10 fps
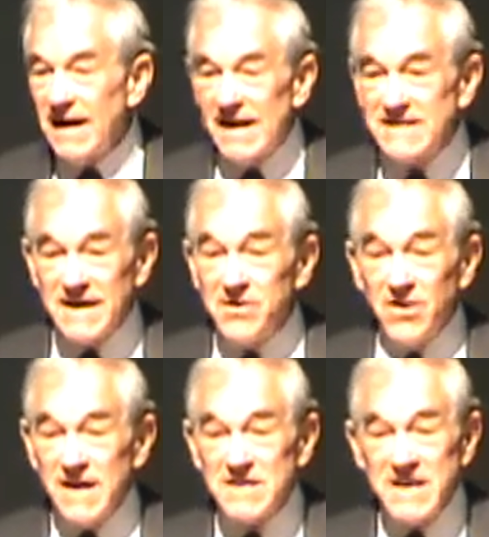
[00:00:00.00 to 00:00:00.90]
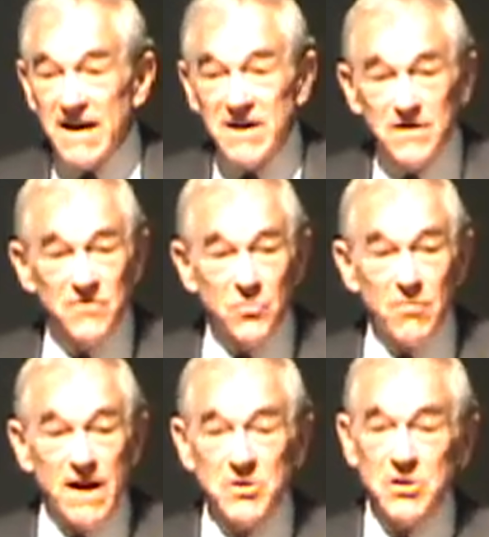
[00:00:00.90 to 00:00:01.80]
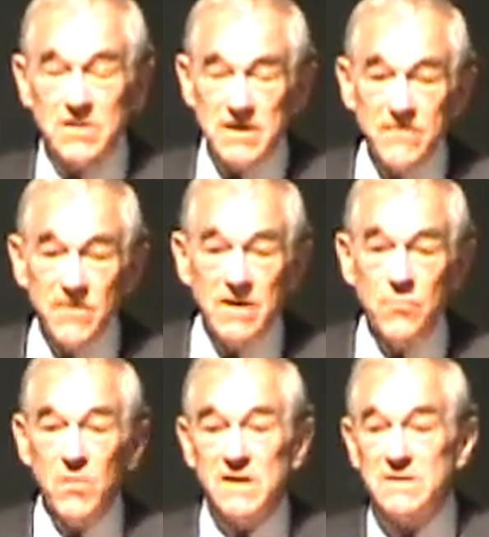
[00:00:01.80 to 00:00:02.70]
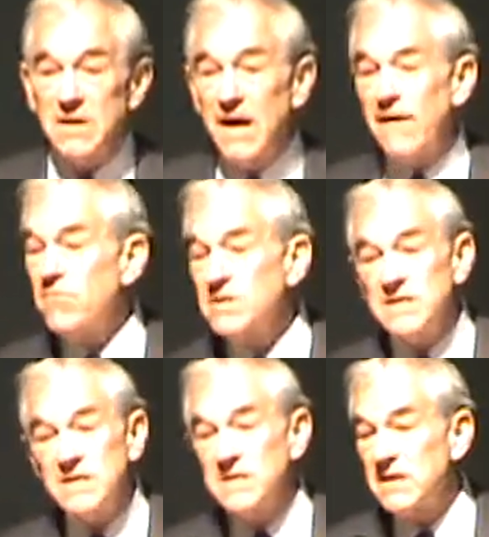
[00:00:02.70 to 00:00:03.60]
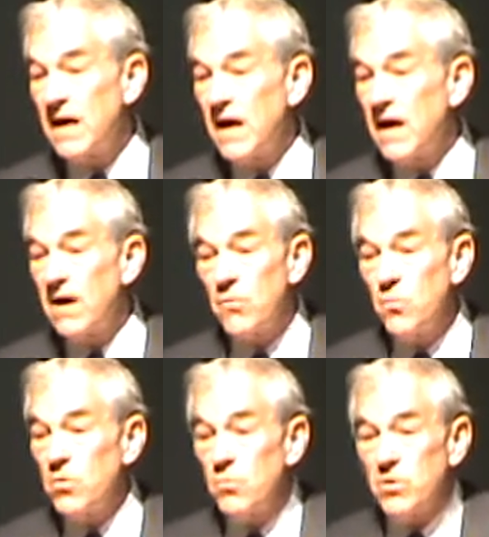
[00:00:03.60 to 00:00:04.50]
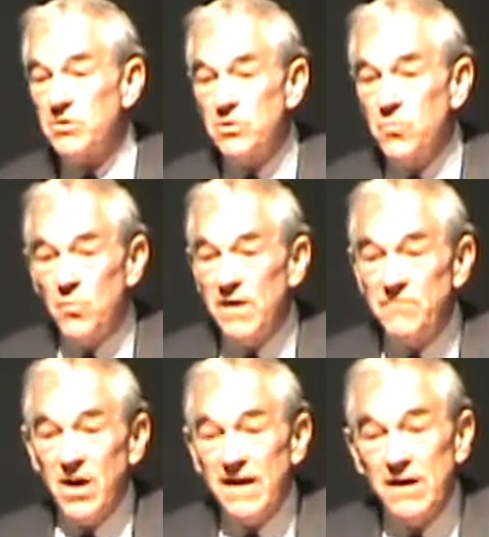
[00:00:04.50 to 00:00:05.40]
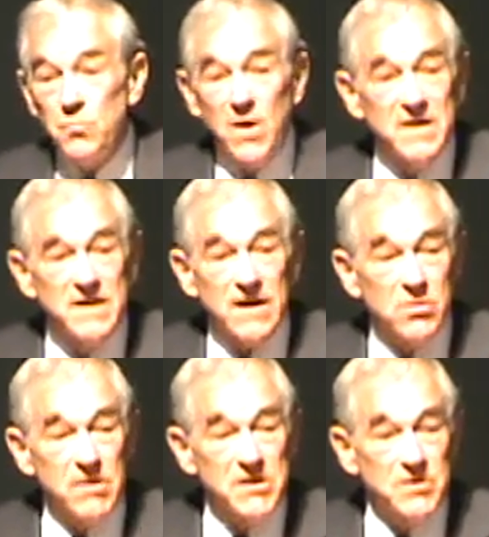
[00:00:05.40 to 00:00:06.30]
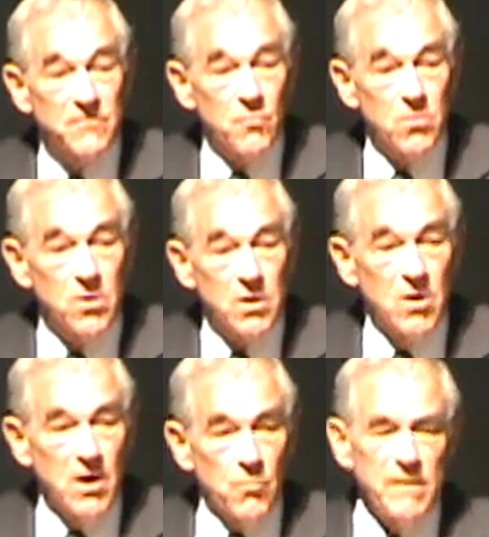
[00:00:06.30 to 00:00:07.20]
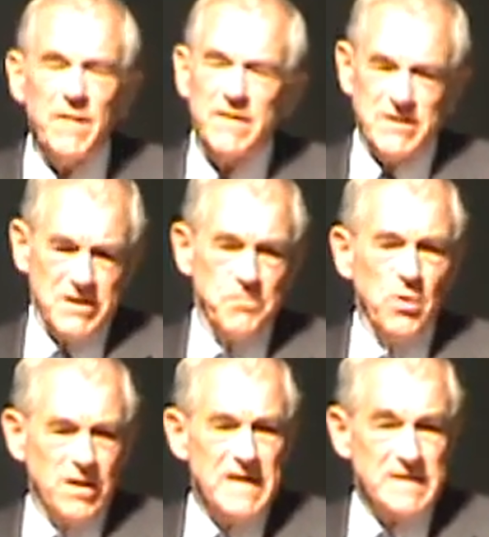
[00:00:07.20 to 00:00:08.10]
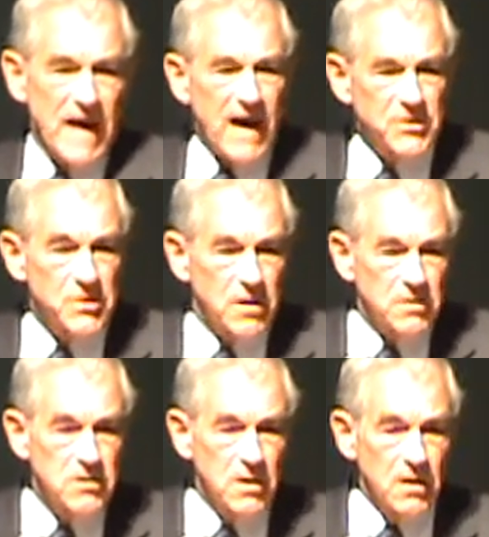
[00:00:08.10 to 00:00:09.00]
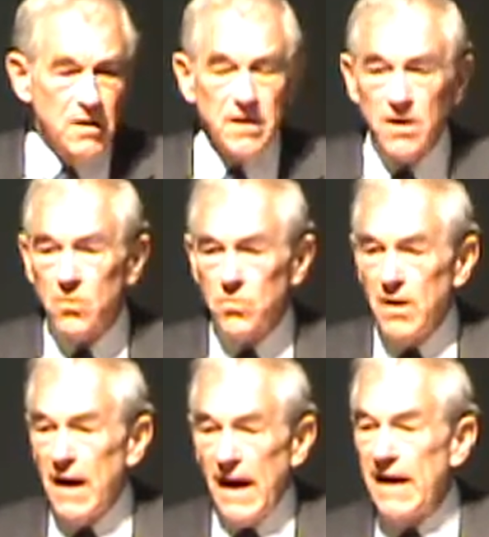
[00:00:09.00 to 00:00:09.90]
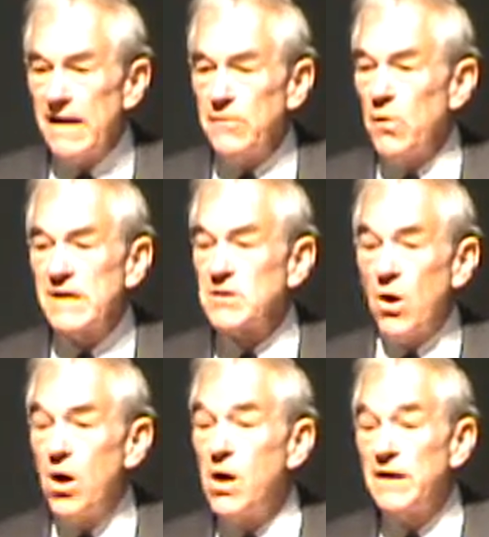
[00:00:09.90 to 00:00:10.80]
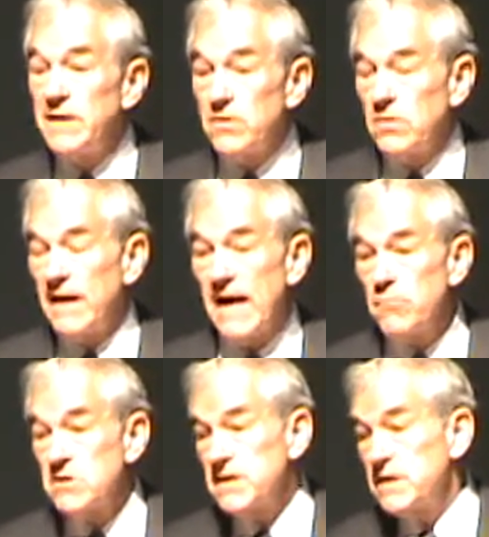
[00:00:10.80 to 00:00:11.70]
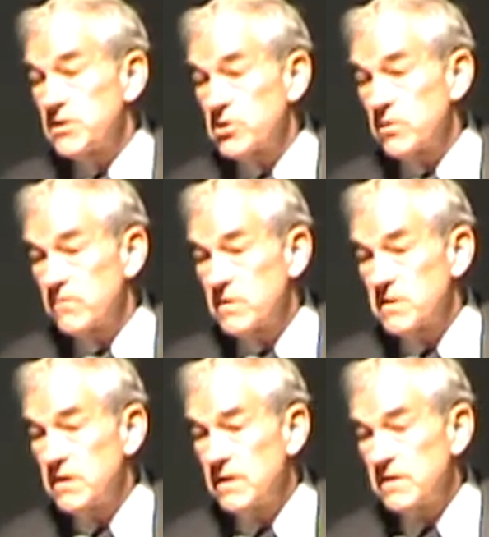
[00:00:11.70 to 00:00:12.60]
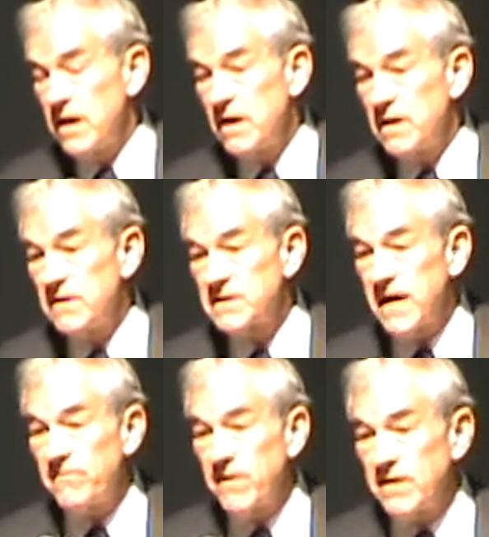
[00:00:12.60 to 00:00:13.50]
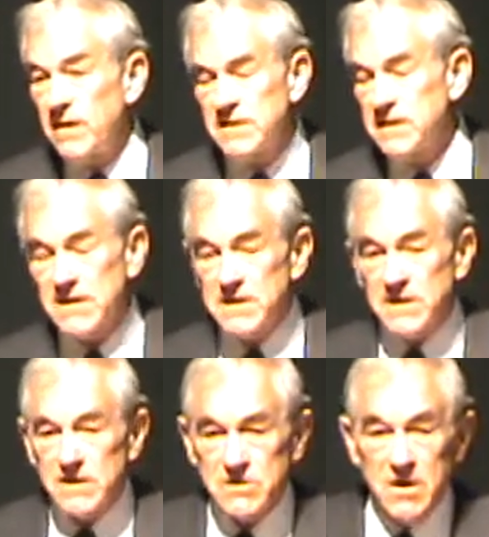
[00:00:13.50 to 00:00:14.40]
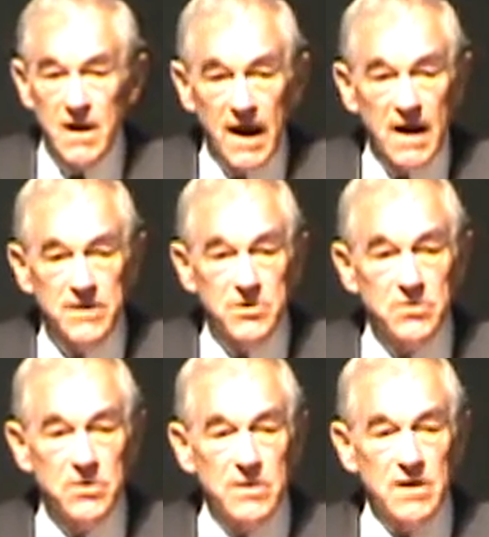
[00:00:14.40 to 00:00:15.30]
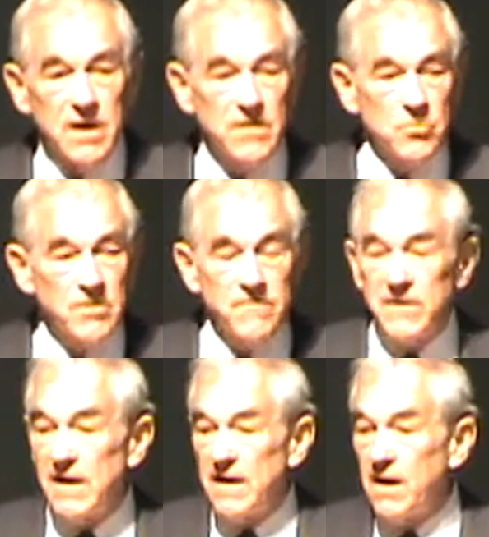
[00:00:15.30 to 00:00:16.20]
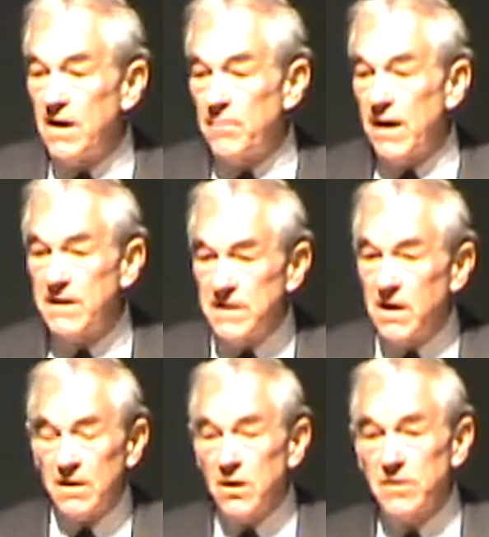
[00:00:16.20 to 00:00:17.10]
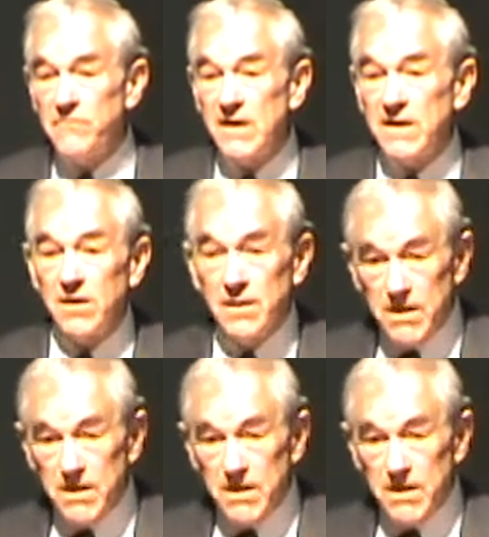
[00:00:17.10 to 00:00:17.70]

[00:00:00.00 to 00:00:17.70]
It's under executive directions, even the ones that ever since World War II. We have not had one declaration of war. We've had just police actions, you know, and it's on and on. I was in the service in the 60s. During Vietnam. I did not go to Vietnam.